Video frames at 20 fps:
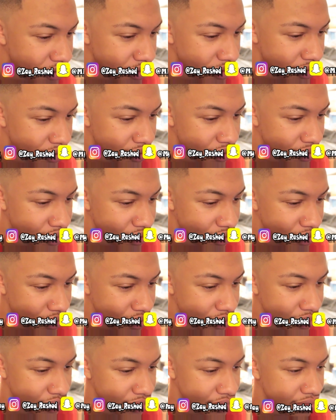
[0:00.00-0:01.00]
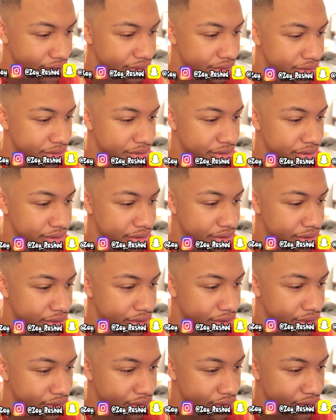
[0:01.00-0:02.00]

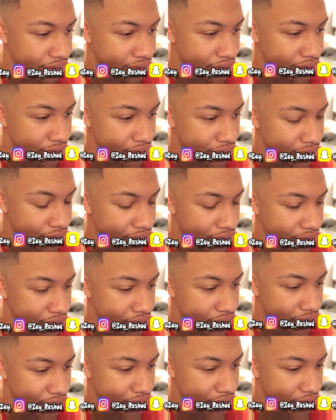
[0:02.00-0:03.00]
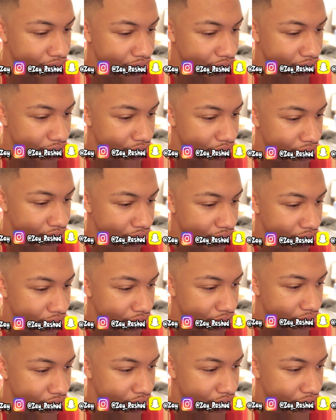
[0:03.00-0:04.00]

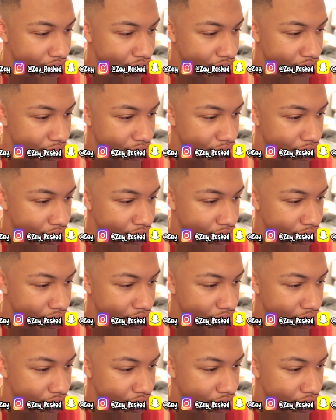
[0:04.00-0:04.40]
No one is speaking in this clip.